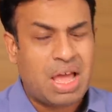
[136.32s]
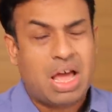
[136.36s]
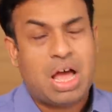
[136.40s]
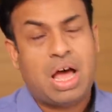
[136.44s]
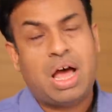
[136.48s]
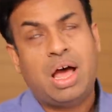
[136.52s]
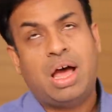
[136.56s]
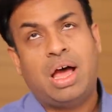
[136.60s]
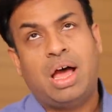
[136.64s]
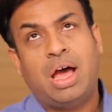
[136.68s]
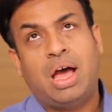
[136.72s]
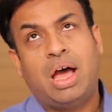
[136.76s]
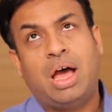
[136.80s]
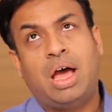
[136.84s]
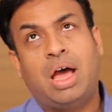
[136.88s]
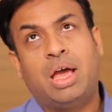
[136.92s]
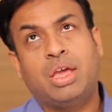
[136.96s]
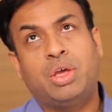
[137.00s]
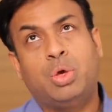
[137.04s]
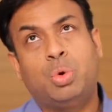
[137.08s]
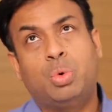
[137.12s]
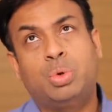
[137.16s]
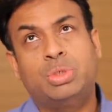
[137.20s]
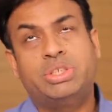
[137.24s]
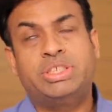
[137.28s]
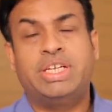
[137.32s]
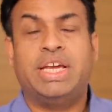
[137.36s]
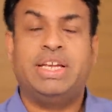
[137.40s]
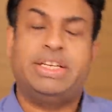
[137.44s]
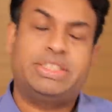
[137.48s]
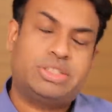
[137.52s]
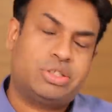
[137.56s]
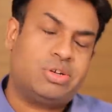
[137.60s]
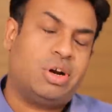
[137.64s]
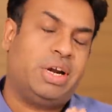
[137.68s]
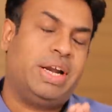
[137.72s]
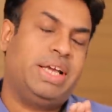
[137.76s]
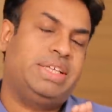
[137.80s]
You could say
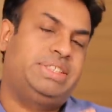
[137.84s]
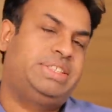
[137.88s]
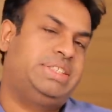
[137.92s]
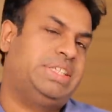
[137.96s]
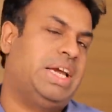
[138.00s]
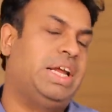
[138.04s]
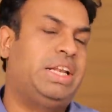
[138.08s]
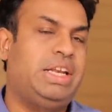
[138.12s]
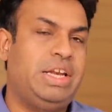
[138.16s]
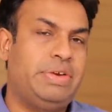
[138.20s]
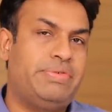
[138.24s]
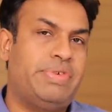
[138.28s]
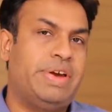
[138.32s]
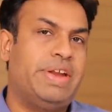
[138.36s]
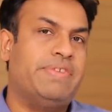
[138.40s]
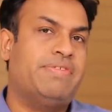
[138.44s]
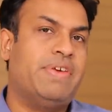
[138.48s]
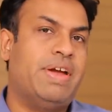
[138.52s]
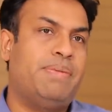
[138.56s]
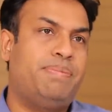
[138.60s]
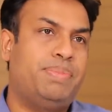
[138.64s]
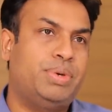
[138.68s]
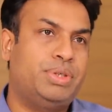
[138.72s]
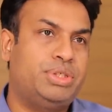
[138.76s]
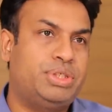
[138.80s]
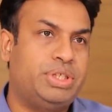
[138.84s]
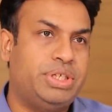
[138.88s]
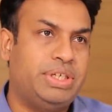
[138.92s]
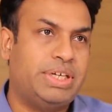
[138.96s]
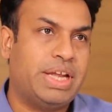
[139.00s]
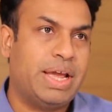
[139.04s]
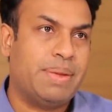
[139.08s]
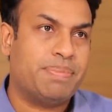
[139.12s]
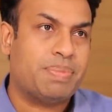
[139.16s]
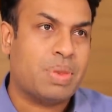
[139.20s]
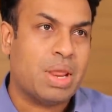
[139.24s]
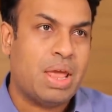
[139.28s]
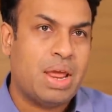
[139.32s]
it's not exactly 25%
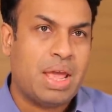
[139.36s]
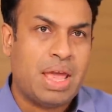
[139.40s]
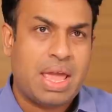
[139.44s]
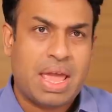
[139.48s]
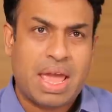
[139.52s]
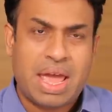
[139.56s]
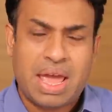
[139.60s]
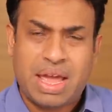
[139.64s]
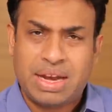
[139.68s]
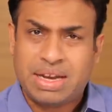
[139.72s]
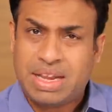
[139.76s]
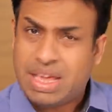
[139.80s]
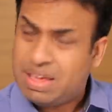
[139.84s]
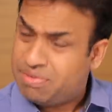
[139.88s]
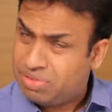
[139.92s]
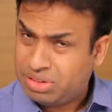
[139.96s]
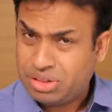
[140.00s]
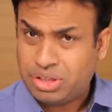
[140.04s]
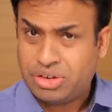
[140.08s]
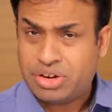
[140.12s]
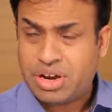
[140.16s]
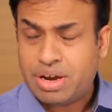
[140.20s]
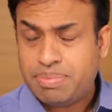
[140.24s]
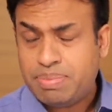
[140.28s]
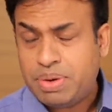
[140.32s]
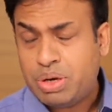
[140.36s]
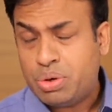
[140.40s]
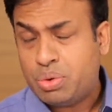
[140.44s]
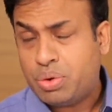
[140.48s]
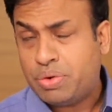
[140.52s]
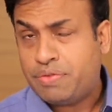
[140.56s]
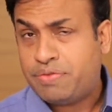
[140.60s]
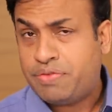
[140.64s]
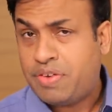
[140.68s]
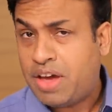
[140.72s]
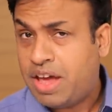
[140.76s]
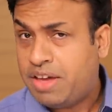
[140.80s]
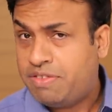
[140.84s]
time, and even the Redmi
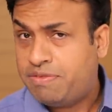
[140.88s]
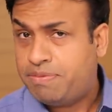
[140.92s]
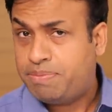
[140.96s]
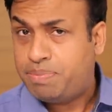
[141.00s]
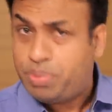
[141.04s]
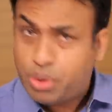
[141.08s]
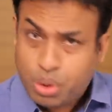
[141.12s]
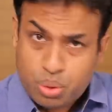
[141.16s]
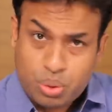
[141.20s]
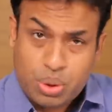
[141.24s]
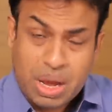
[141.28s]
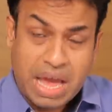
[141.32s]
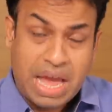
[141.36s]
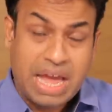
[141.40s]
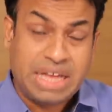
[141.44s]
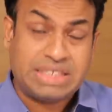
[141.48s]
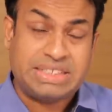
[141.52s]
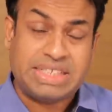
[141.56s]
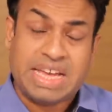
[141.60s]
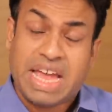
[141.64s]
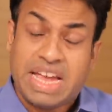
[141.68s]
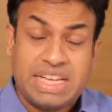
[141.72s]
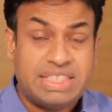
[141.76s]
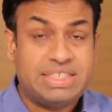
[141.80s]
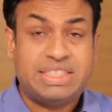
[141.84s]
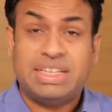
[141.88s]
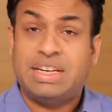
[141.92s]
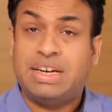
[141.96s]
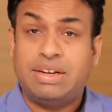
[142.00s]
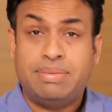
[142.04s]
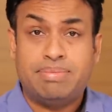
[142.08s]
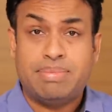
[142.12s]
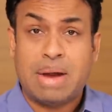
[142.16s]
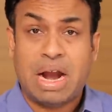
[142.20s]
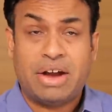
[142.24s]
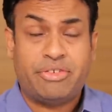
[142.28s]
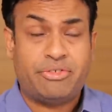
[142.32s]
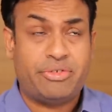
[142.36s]
Note 5 Pro has
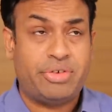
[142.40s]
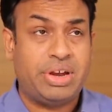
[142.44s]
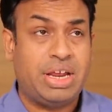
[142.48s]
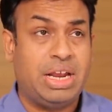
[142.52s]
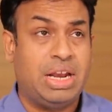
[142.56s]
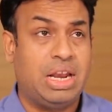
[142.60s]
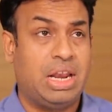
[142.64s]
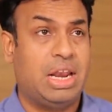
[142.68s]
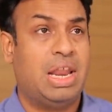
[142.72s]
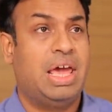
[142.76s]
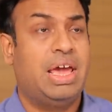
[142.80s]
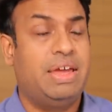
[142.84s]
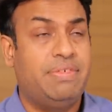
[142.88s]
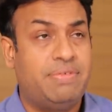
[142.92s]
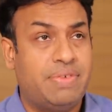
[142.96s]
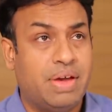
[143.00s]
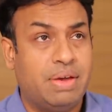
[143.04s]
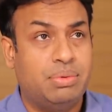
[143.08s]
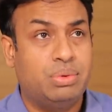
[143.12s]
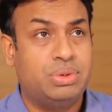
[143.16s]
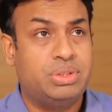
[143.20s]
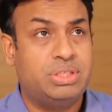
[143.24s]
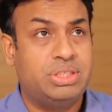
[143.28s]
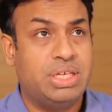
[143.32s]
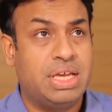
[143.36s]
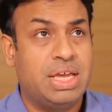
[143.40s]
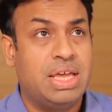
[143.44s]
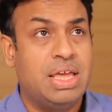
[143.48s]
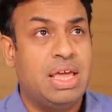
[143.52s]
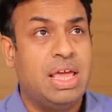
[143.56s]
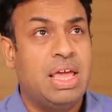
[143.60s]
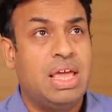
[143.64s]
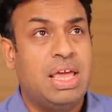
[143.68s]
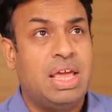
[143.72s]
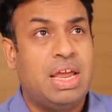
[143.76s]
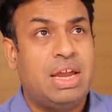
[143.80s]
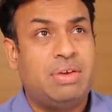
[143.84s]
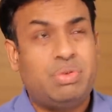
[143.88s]
excellent battery life. I would say
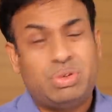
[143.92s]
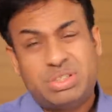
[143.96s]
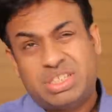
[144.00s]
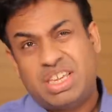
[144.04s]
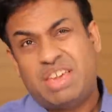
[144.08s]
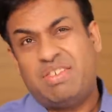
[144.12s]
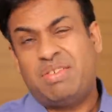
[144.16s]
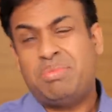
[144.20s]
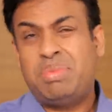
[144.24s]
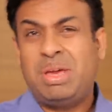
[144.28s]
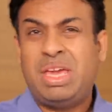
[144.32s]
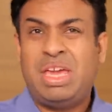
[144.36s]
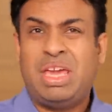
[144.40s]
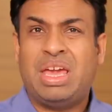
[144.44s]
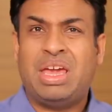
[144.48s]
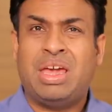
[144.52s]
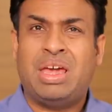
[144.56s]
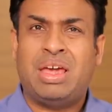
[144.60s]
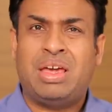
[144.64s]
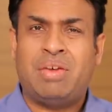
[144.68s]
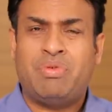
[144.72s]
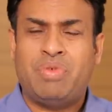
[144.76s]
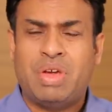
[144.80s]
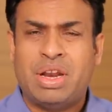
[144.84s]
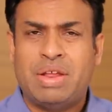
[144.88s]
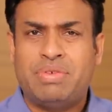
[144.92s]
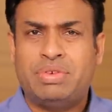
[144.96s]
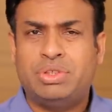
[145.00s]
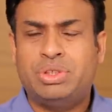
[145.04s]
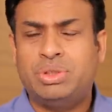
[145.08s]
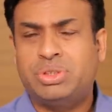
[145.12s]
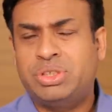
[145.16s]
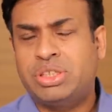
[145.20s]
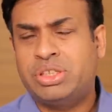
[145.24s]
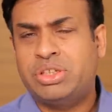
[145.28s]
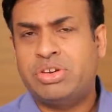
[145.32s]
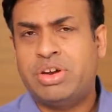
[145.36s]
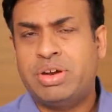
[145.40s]
it was giving me when I was
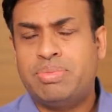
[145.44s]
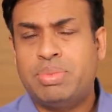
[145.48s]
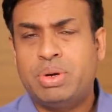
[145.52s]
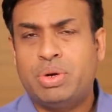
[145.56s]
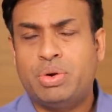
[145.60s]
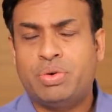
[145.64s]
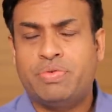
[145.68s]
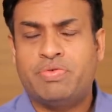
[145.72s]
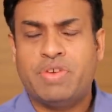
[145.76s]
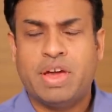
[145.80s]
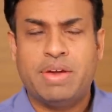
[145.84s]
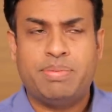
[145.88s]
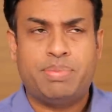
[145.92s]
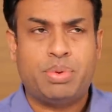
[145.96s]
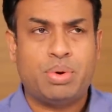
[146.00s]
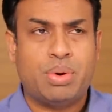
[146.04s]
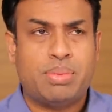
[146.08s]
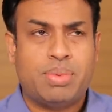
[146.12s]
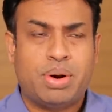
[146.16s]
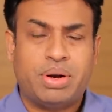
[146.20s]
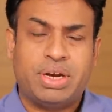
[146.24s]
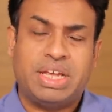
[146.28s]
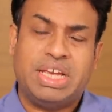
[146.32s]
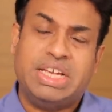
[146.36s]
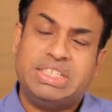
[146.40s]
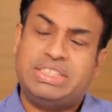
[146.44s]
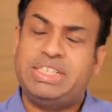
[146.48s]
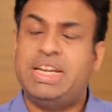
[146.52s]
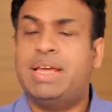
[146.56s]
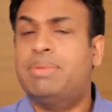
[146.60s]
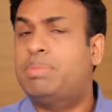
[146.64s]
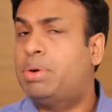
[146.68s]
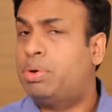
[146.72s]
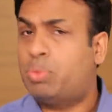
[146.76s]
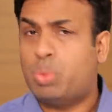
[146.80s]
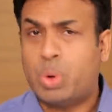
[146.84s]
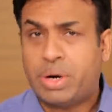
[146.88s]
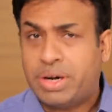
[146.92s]
using the Redmi Note 5 Pro about easily
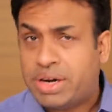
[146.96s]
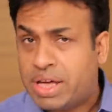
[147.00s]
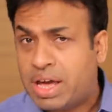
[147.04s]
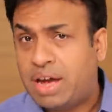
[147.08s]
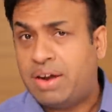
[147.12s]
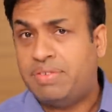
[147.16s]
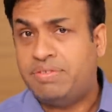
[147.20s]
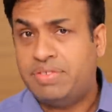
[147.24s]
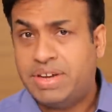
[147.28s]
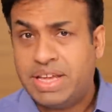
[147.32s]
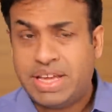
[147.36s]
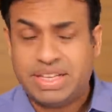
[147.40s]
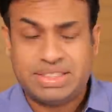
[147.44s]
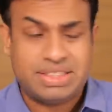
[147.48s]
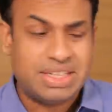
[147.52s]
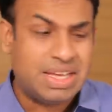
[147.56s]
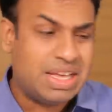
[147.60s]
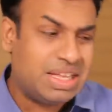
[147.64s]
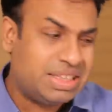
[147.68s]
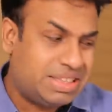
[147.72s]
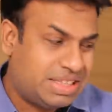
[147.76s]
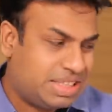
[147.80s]
about 1.5 days.